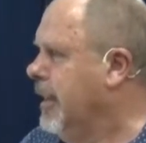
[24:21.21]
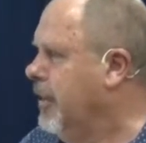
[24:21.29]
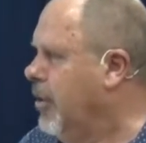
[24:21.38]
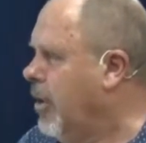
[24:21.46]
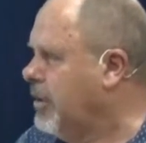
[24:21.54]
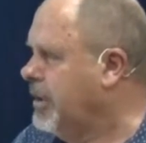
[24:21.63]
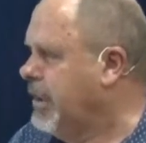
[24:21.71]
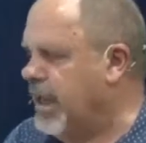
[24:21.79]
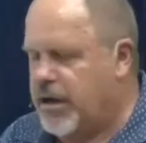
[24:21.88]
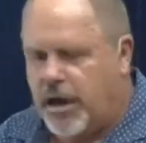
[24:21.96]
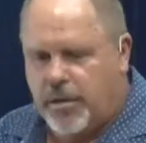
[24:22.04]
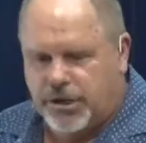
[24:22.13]
And the doctor
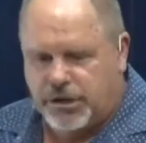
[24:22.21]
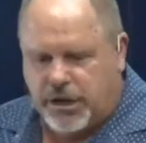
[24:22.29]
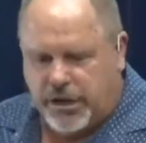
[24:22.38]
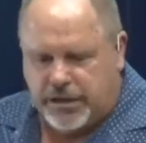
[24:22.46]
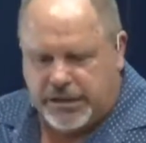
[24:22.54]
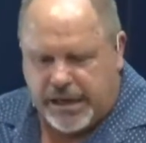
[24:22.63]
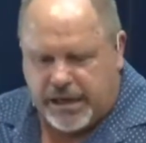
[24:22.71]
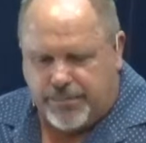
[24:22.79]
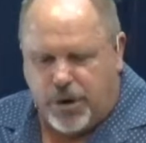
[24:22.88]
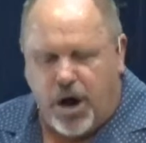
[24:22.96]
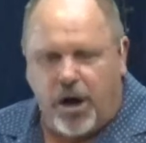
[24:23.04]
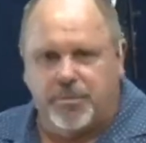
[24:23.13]
said, I'm just going to take a
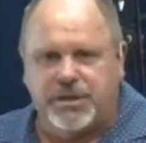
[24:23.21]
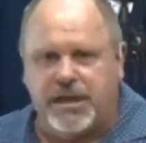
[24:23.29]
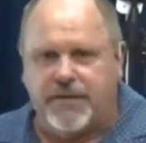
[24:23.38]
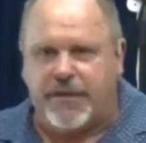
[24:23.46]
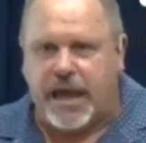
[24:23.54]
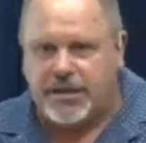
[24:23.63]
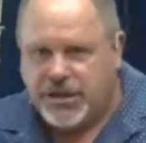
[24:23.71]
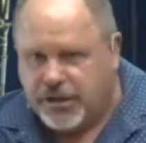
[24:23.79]
biopsy of that.